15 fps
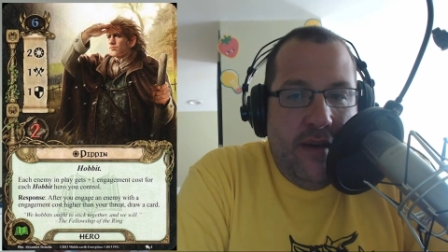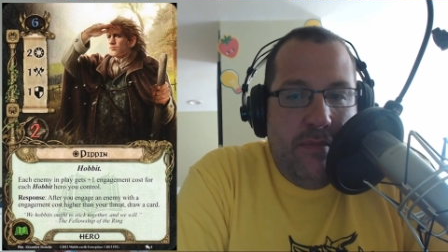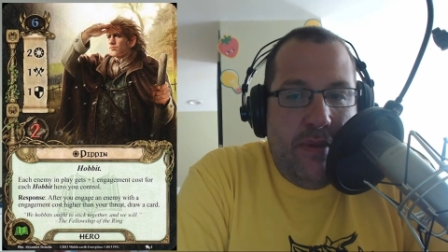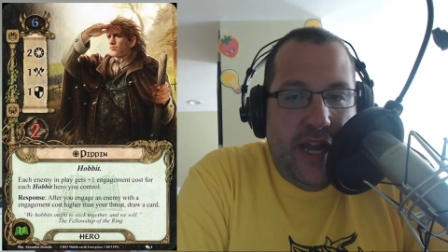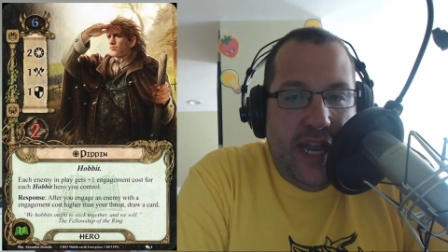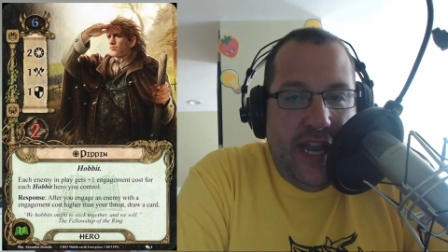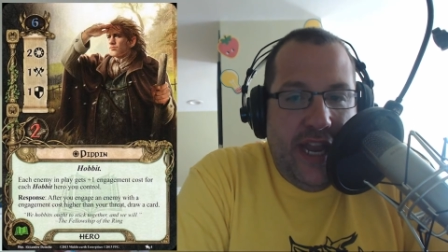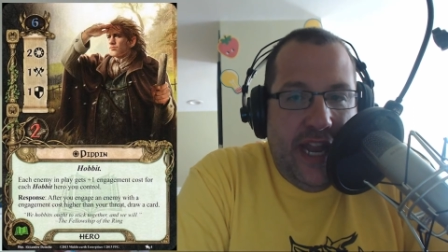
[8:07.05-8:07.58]

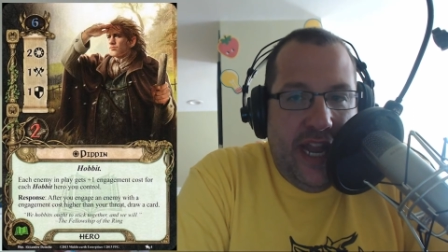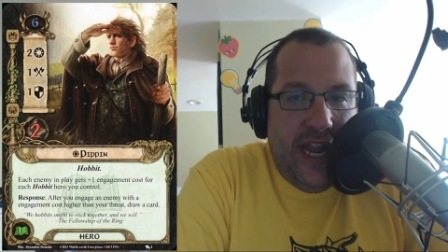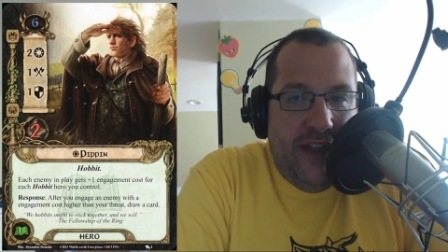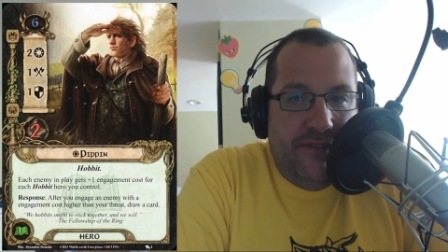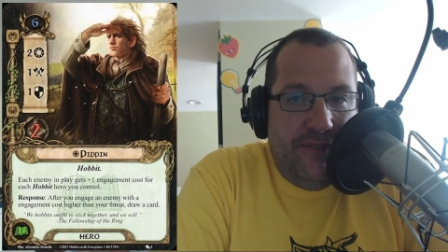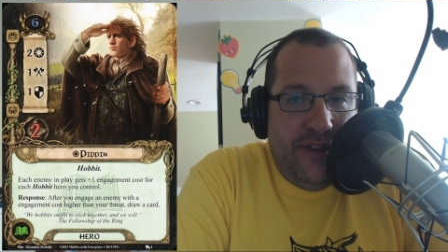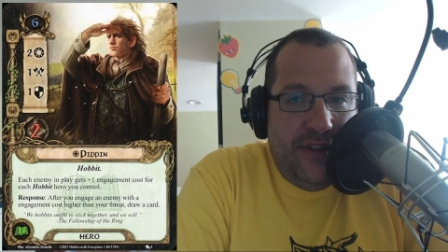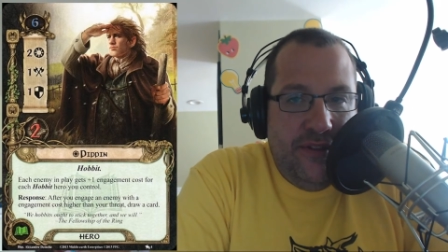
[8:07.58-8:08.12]
but
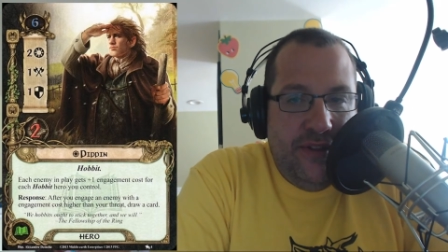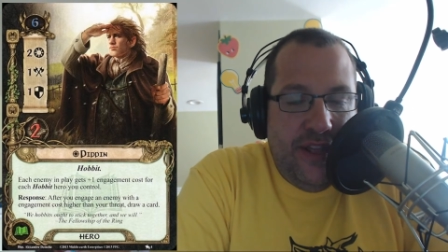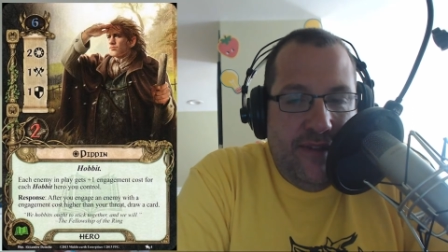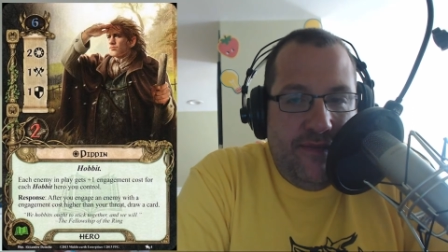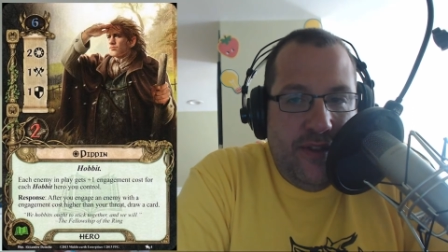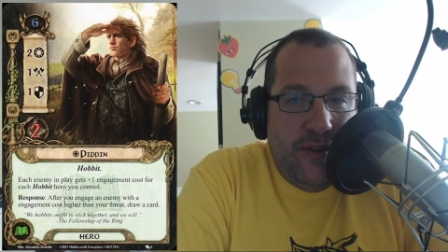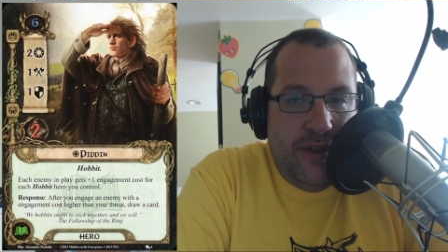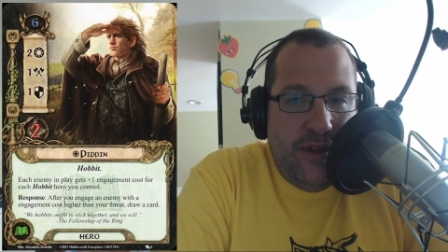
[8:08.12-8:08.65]
if you
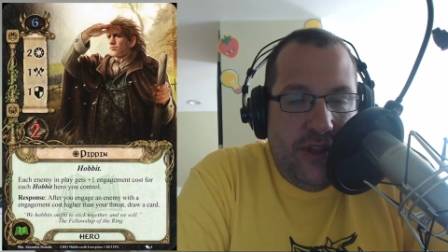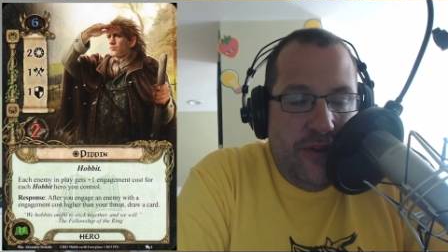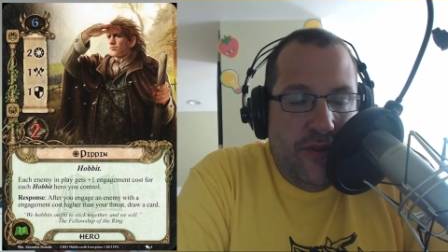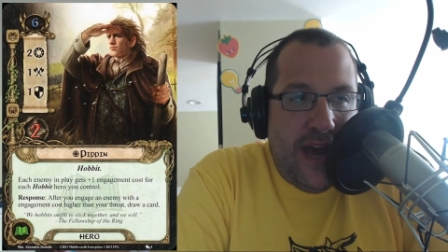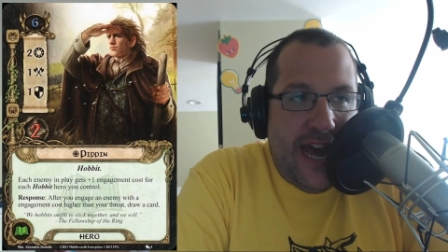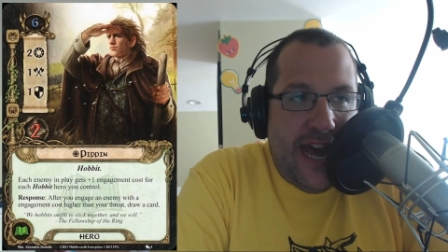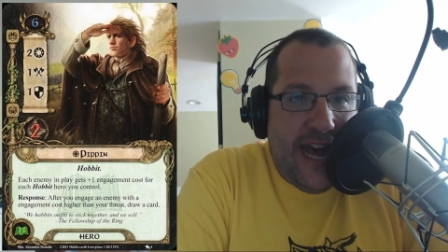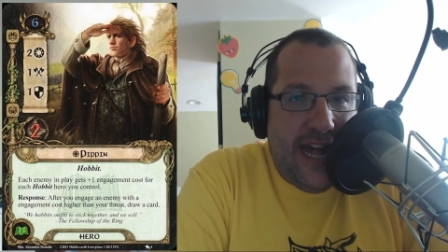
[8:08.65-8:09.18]
if you you
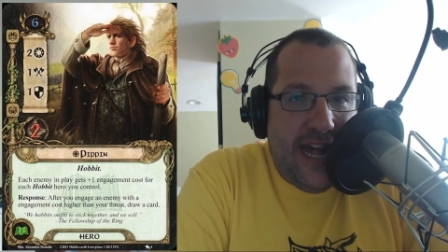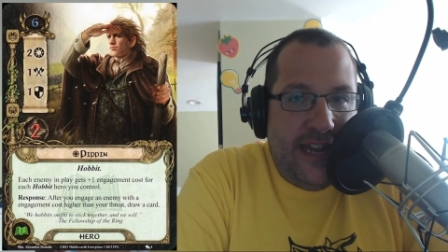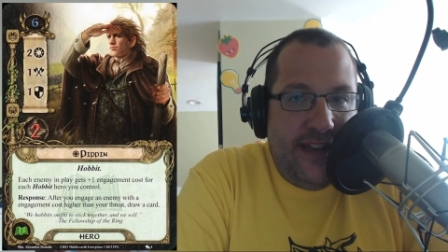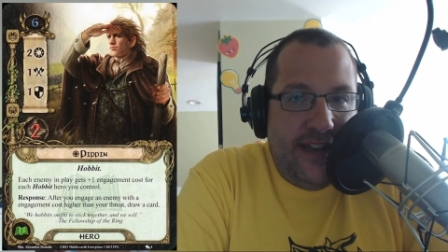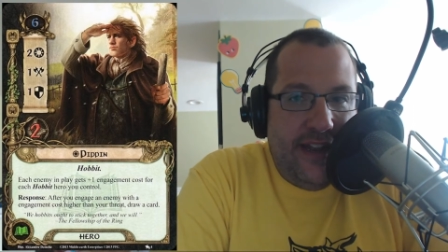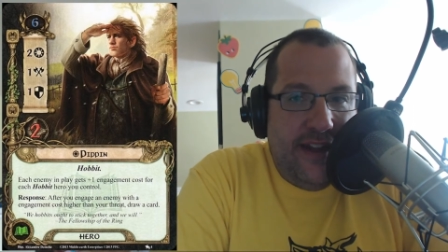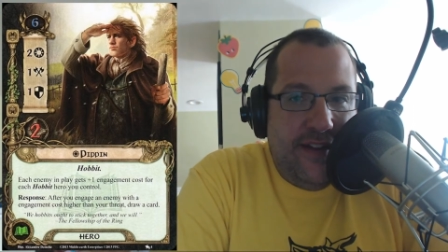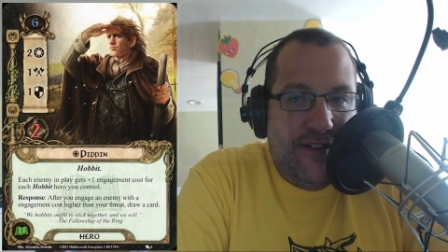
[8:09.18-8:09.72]
had